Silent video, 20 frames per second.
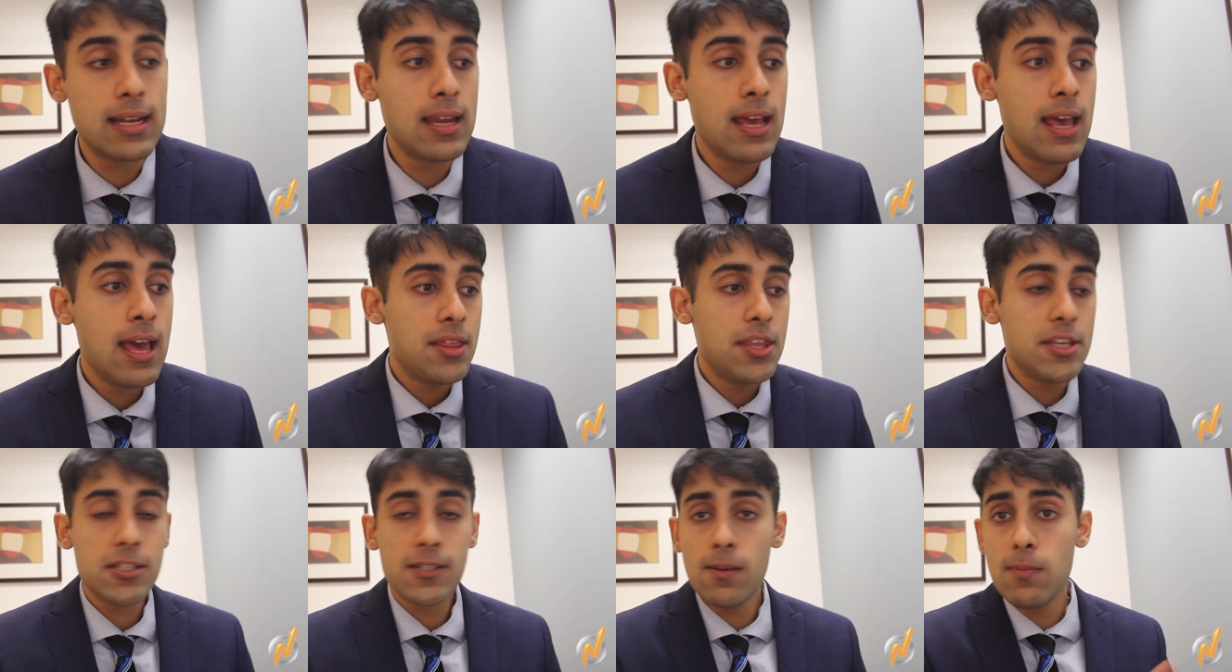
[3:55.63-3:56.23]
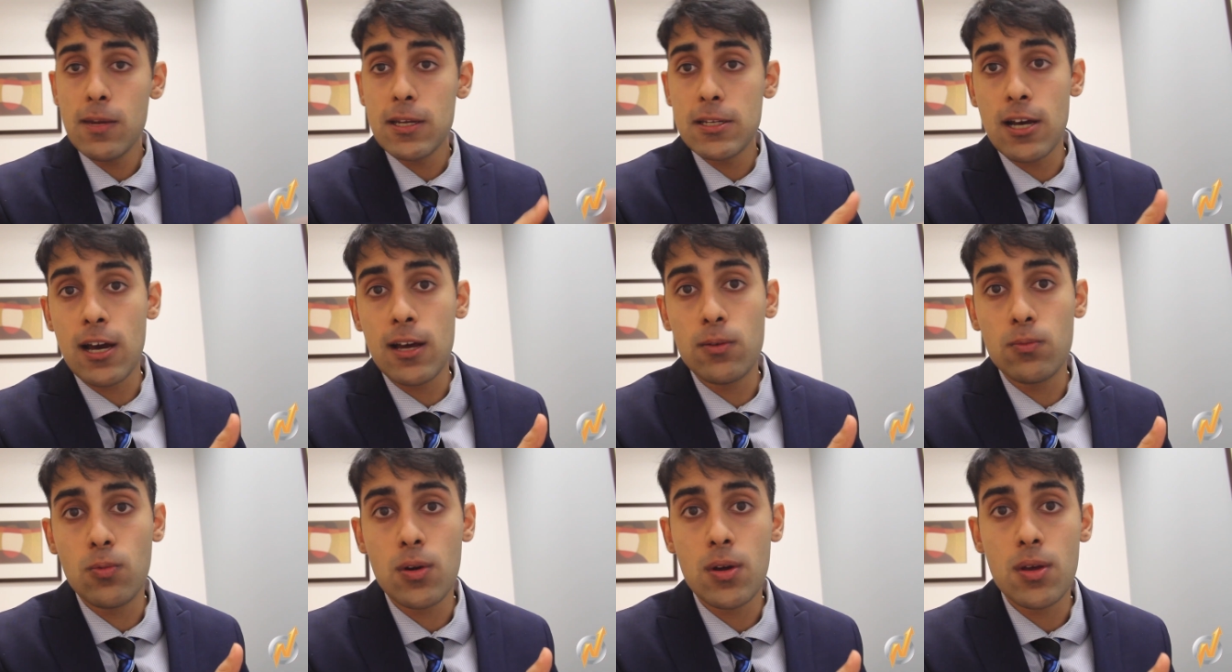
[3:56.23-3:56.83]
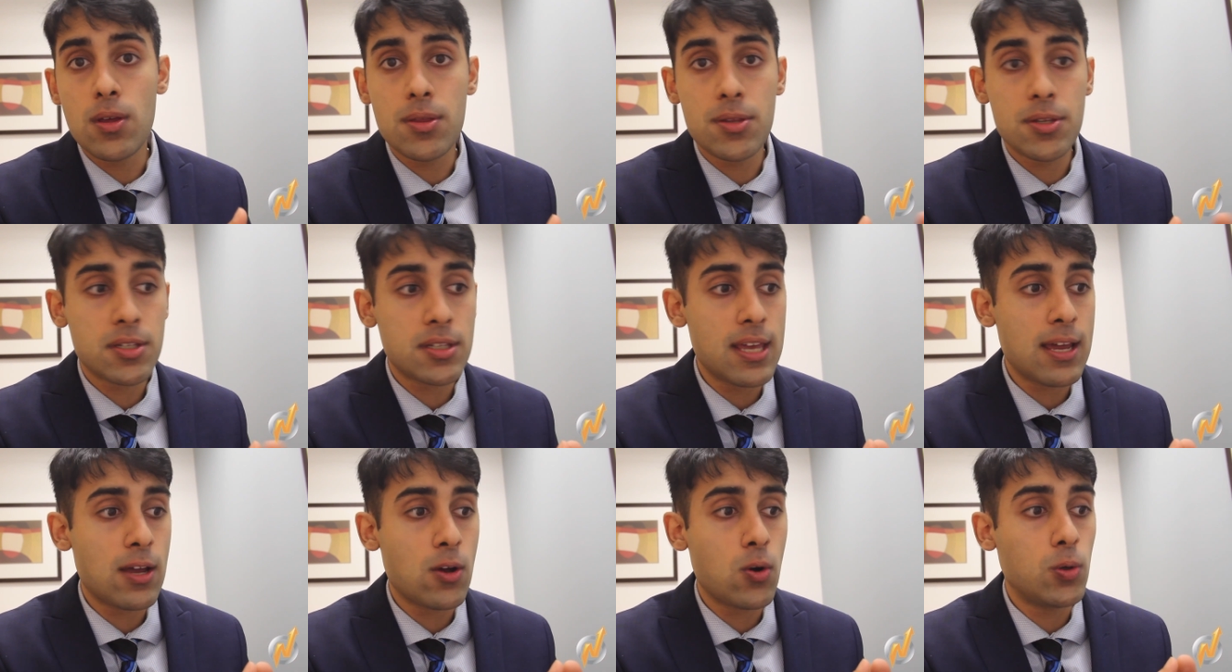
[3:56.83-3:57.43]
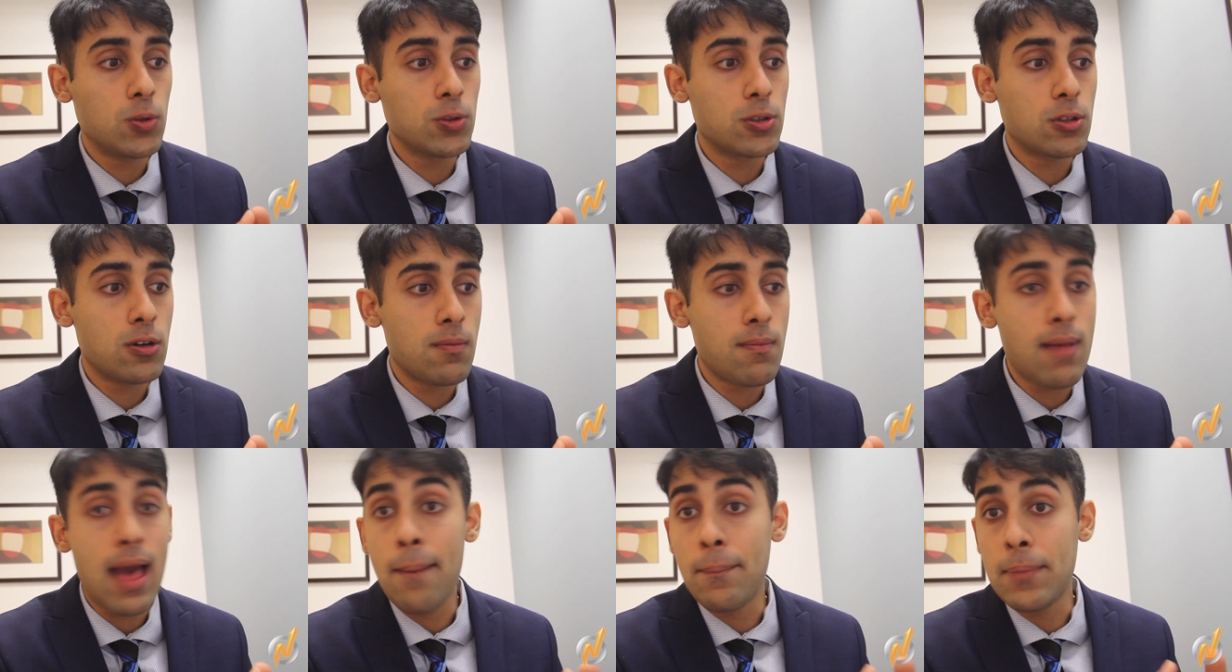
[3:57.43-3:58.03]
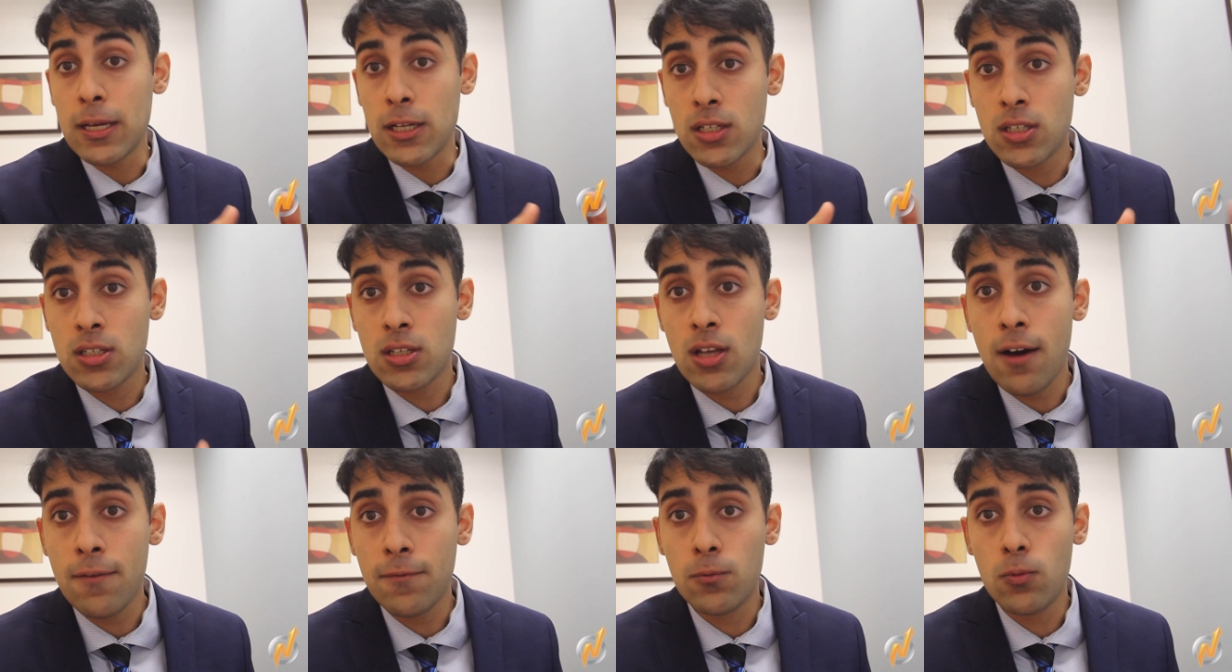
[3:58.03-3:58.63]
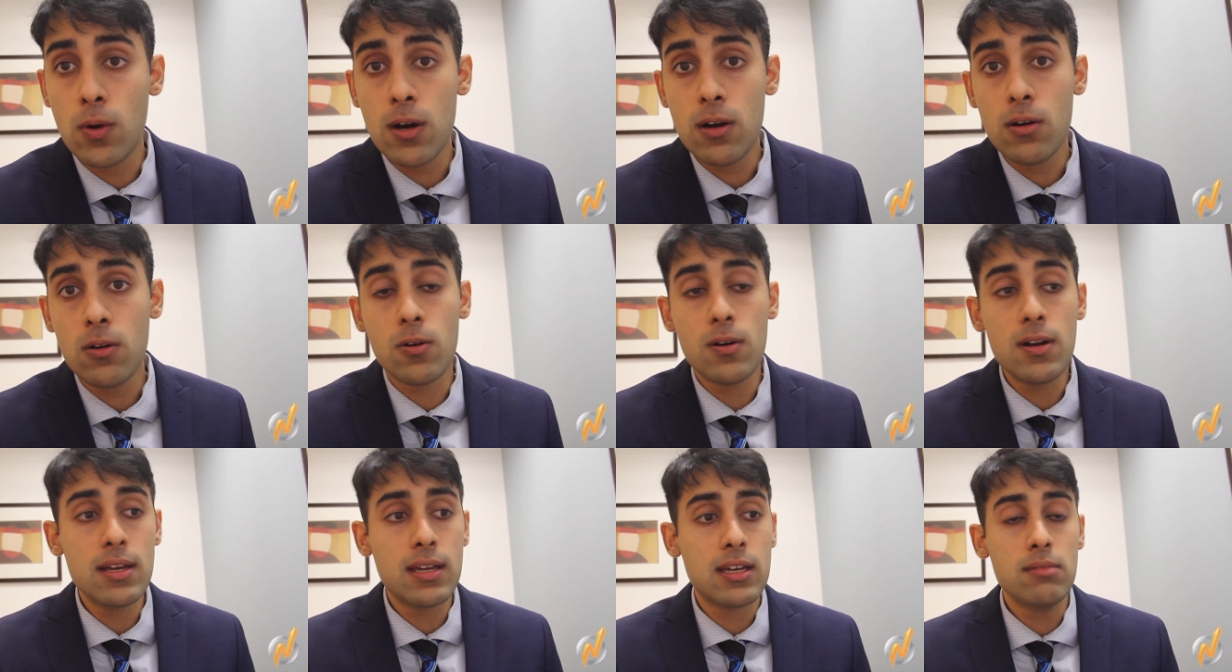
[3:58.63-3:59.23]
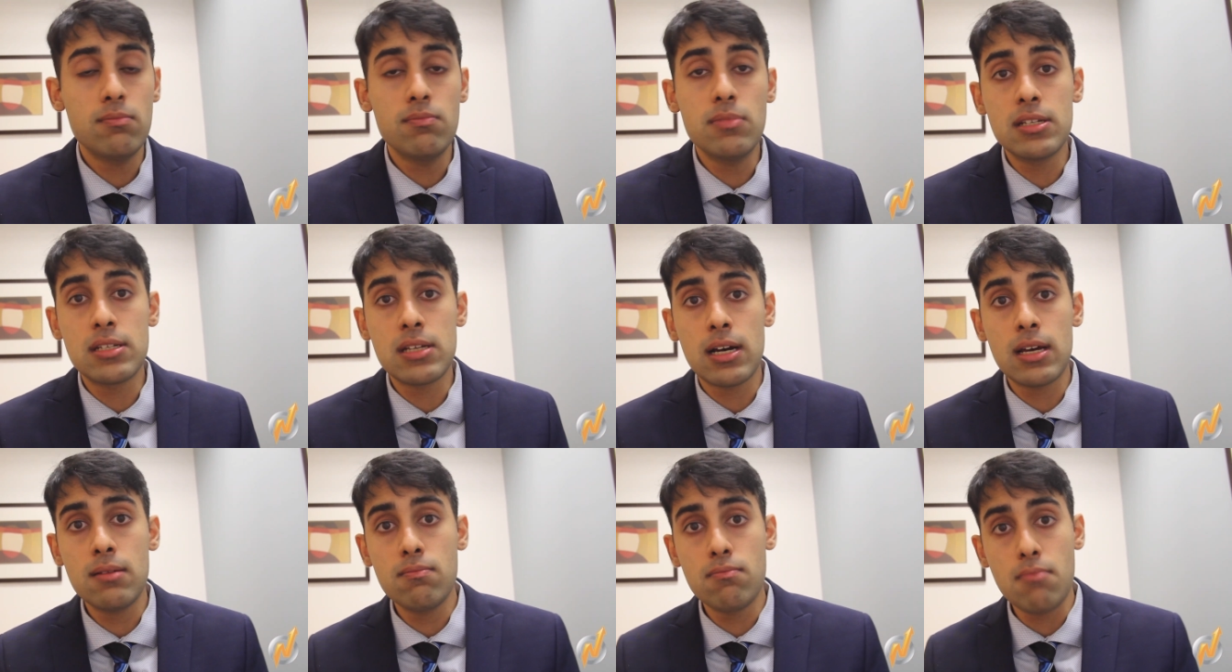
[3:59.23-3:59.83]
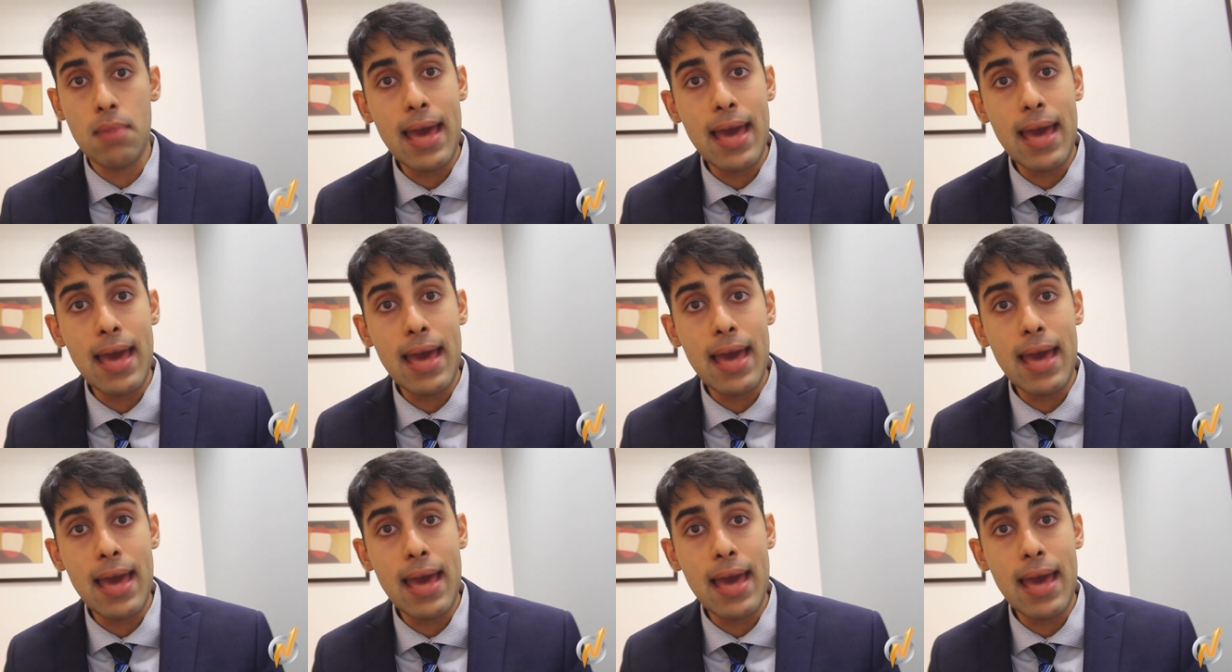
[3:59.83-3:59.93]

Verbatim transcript: And this can be done with stakeholder mapping software or it can be done